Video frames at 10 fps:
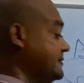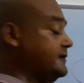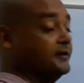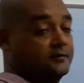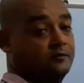
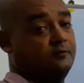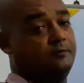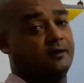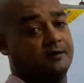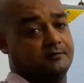years ago?
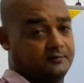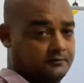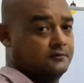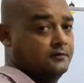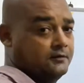Because
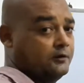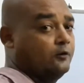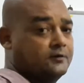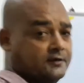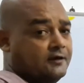the
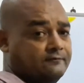origin of